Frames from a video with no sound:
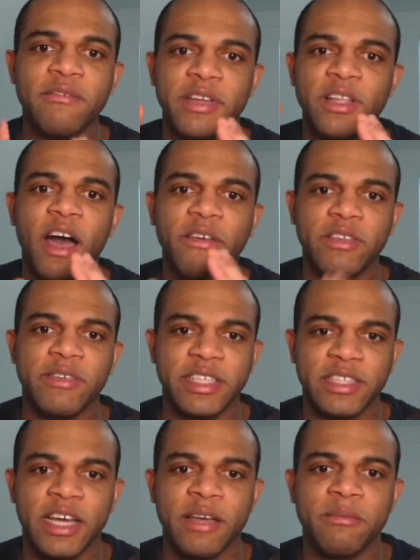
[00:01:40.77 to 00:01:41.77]
Then after that
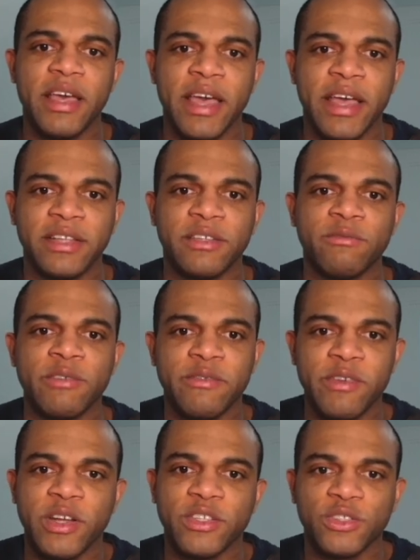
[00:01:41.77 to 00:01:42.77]
time, it
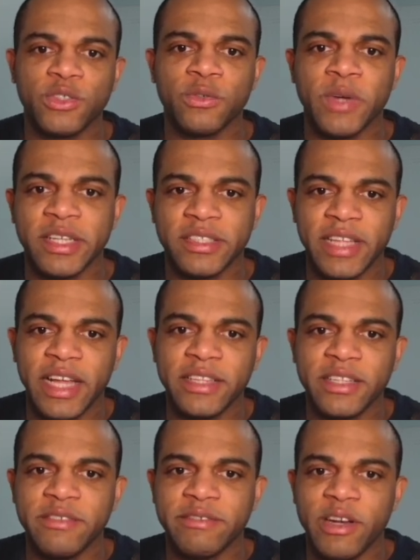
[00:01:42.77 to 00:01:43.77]
reverts to a
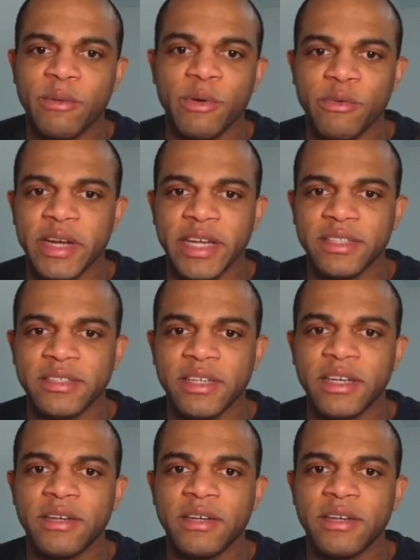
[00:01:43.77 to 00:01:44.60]
standard variable rate,